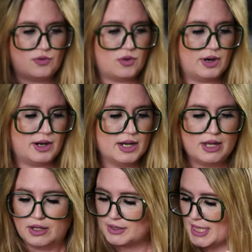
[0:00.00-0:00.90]
for
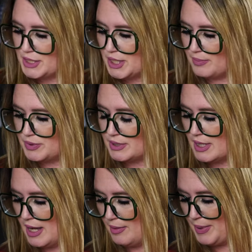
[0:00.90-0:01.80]
touch-ups,
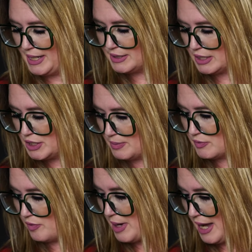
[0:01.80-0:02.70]
uh, paint touch-ups
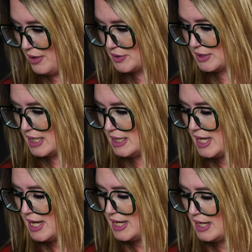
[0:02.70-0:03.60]
for my house. And
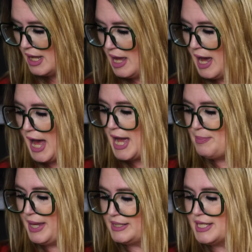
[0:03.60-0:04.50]
then I
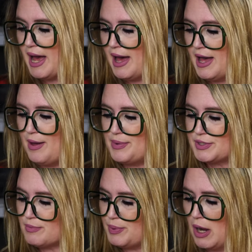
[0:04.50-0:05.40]
picked up
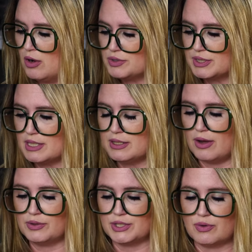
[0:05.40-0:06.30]
some post-it
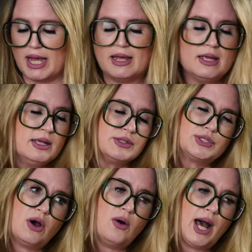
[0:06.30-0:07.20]
notes. Okay,
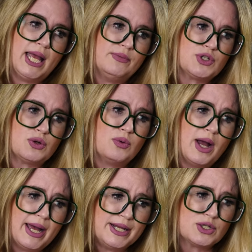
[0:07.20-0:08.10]
so I have
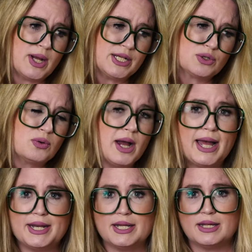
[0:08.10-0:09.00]
tried, tried,
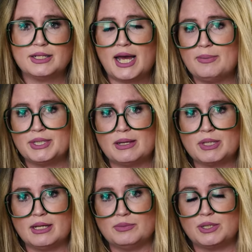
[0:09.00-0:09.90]
tried time and time
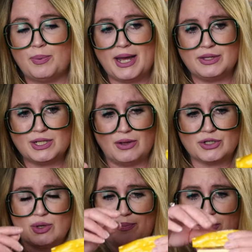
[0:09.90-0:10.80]
again to buy the Dollar
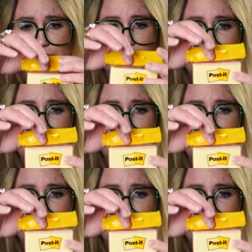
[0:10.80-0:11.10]
Tree post-it